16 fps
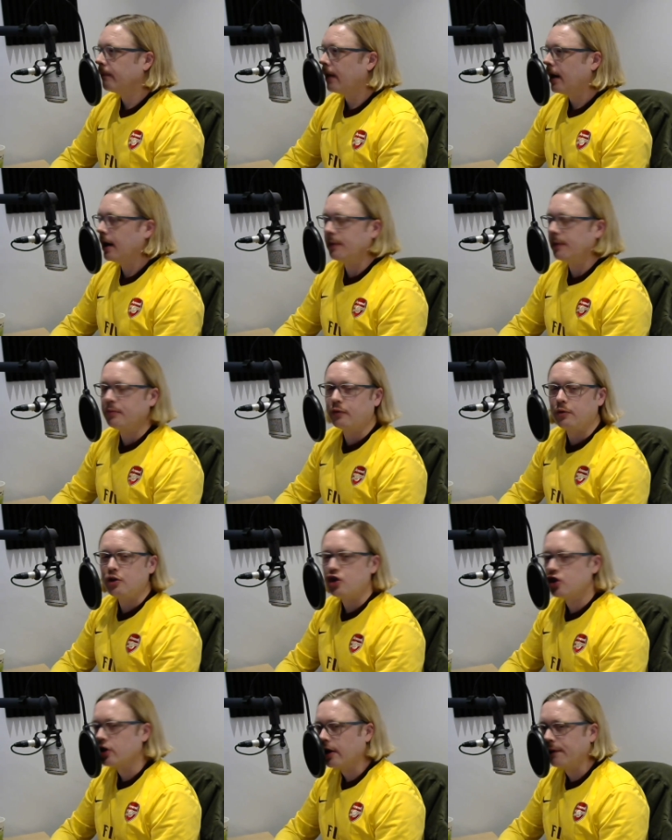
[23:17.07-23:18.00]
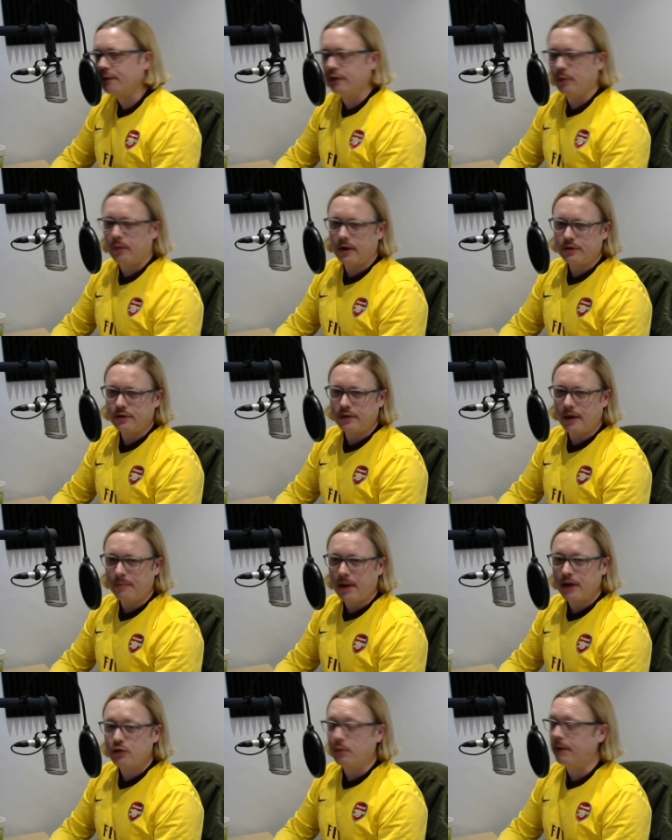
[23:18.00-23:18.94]
absolutely chuffed to watch that
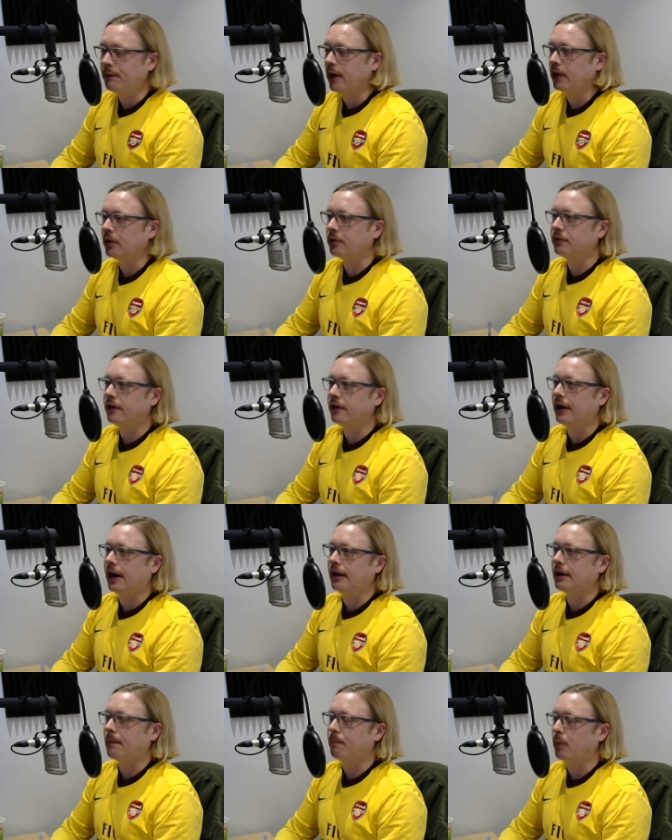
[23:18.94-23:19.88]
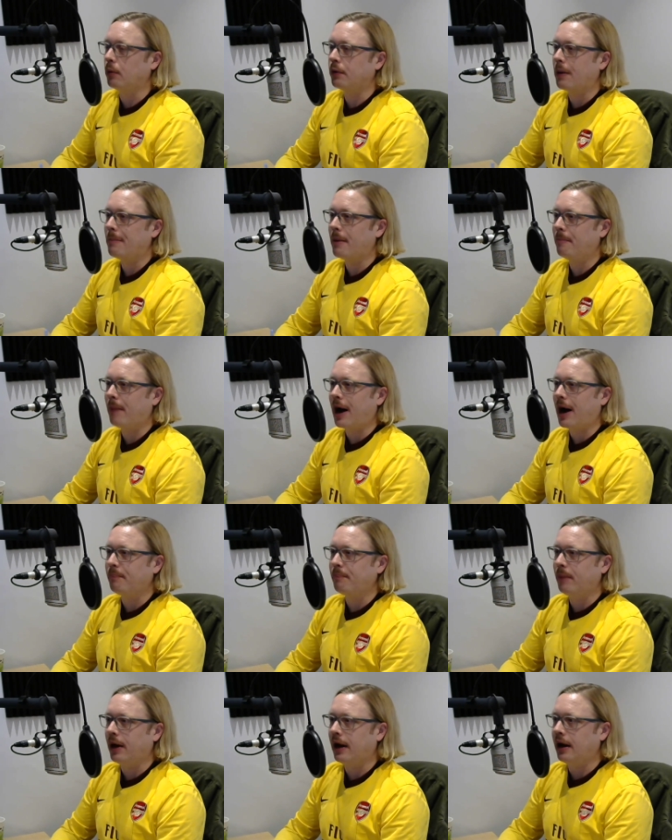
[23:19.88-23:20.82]
match. We found out today that both
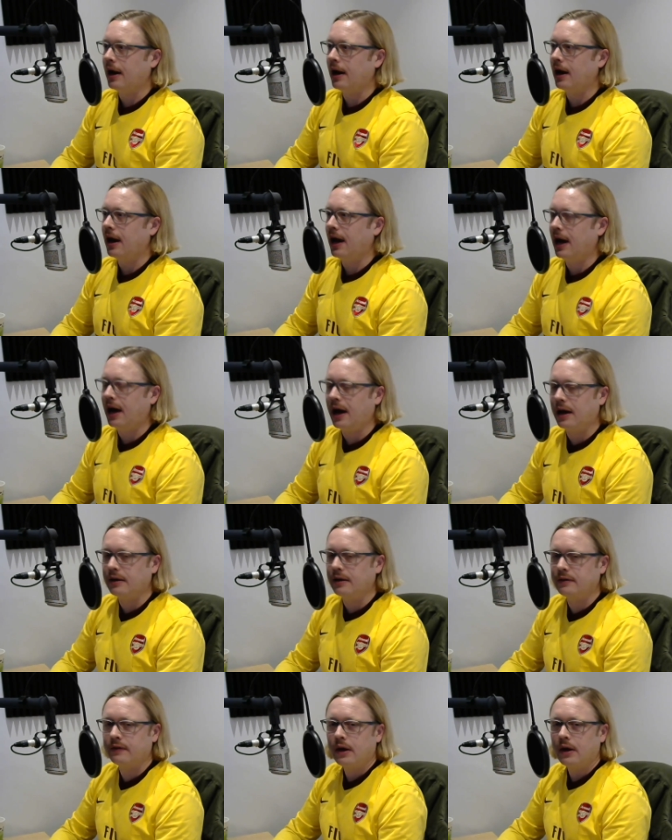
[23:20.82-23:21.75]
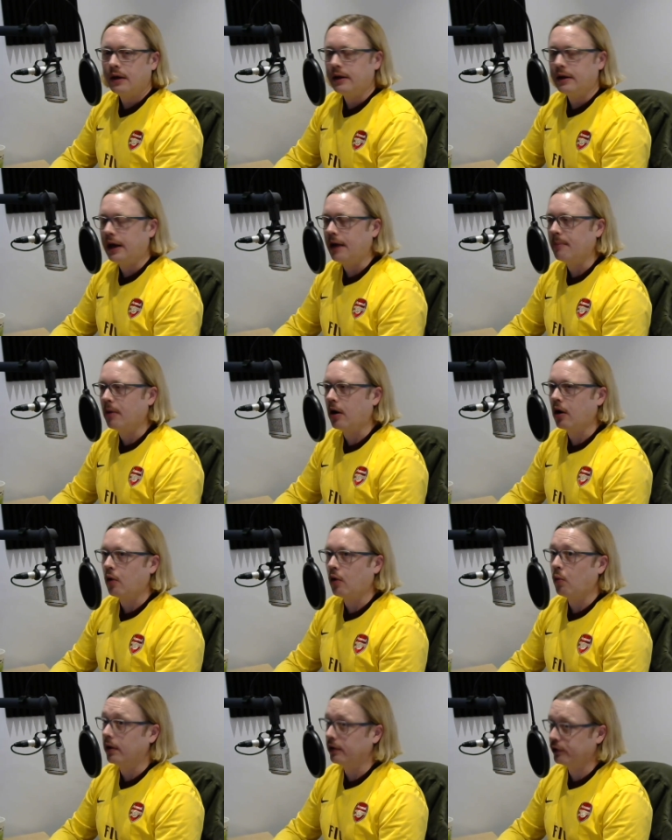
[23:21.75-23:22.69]
Mbappe and Neymar
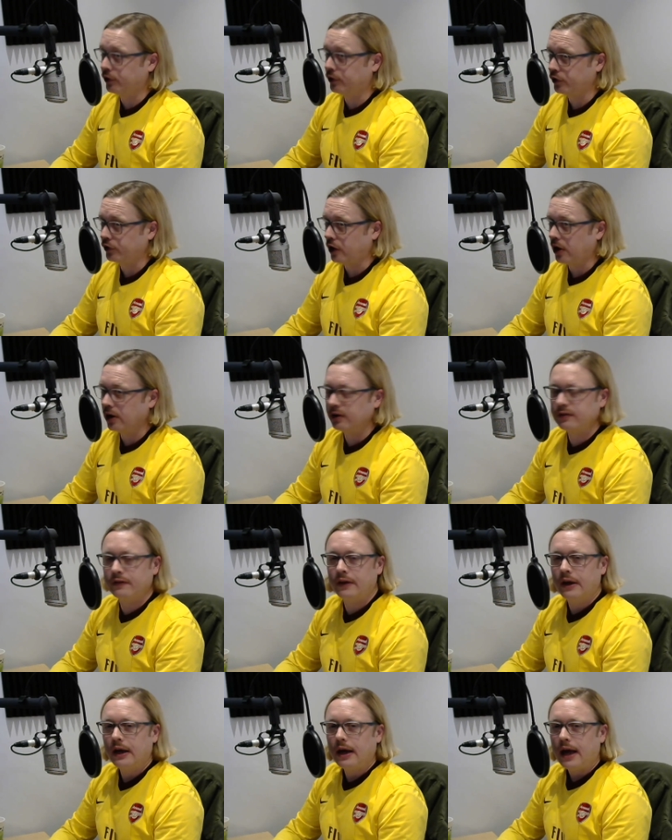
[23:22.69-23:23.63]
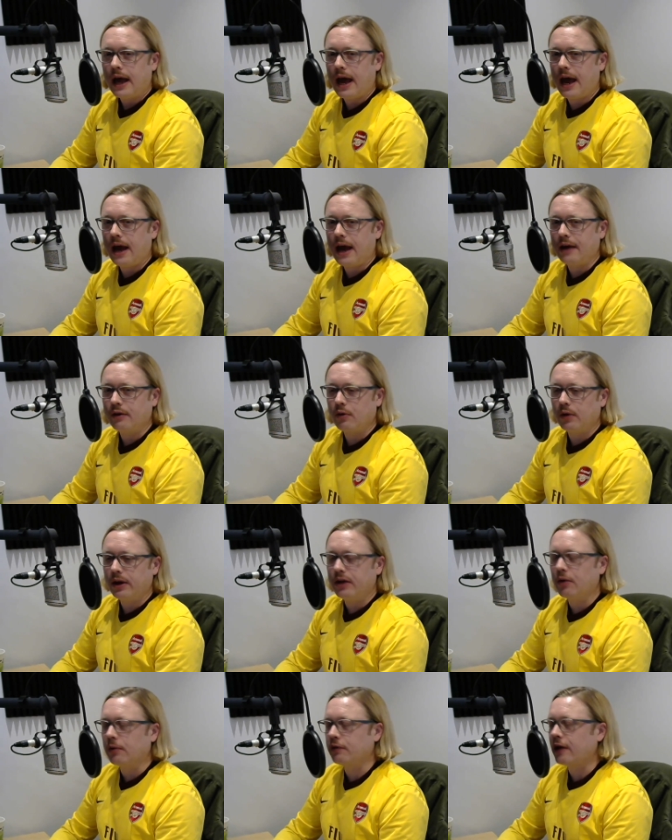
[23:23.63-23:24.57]
will start. And
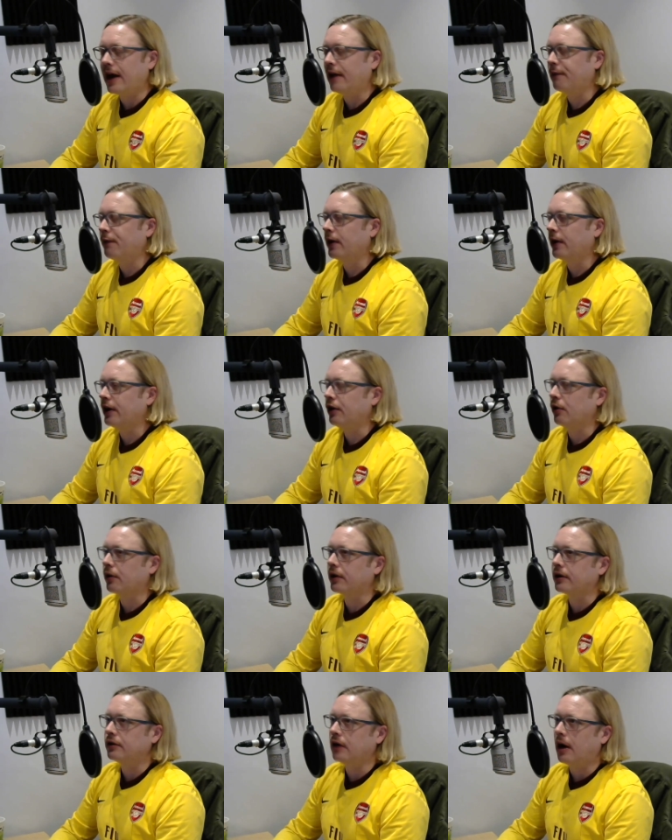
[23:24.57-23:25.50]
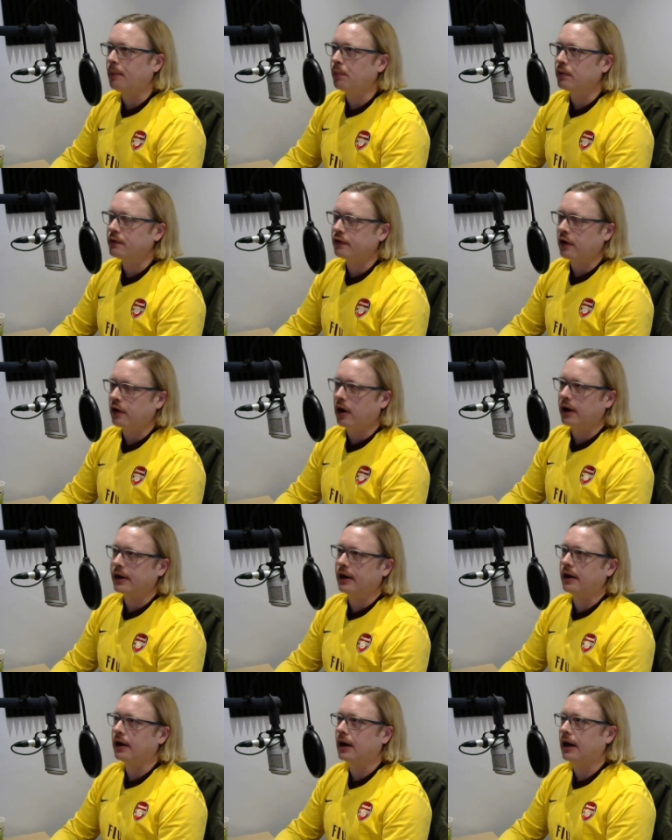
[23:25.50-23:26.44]
you know, it was kind of funny. Jurgen Klopp was
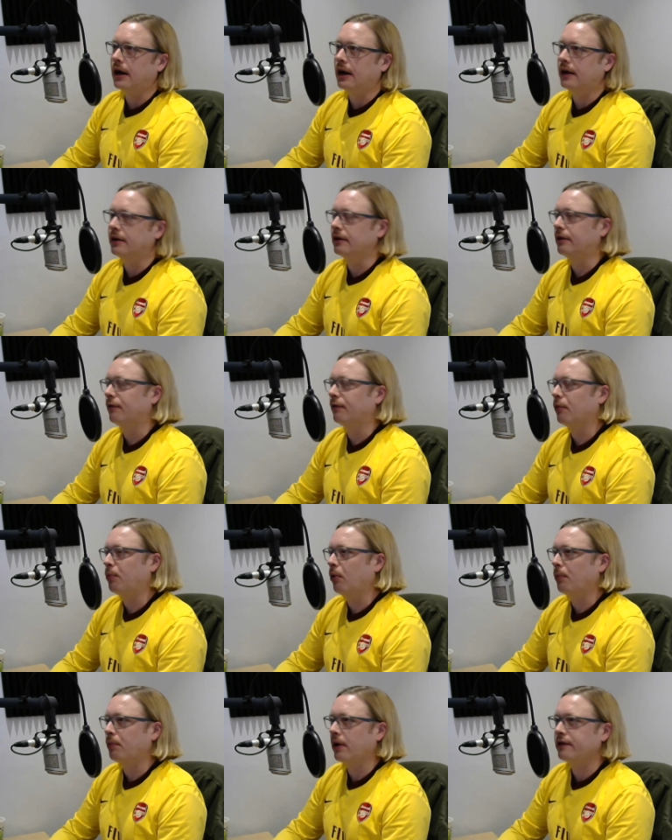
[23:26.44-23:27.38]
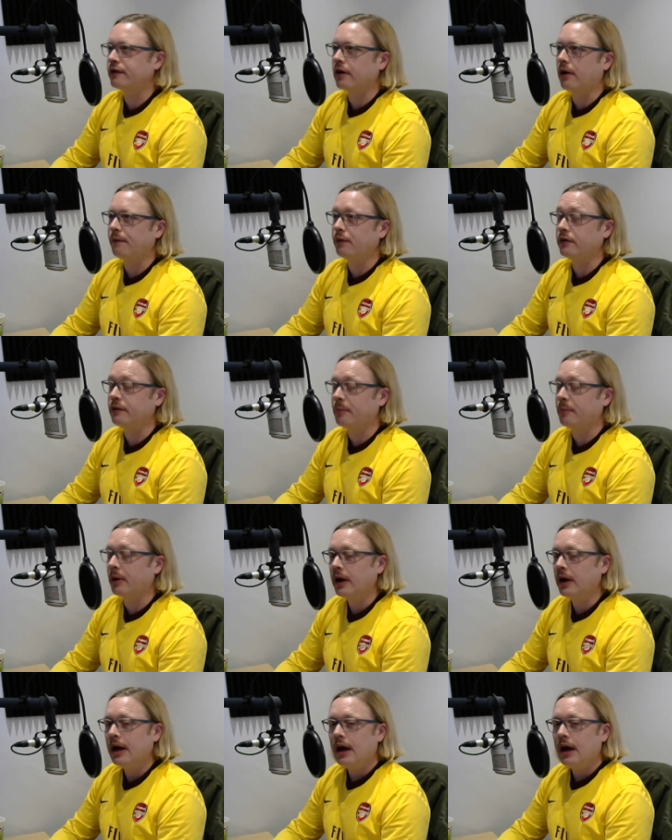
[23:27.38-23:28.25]
talking uh, in the Liverpool press conference about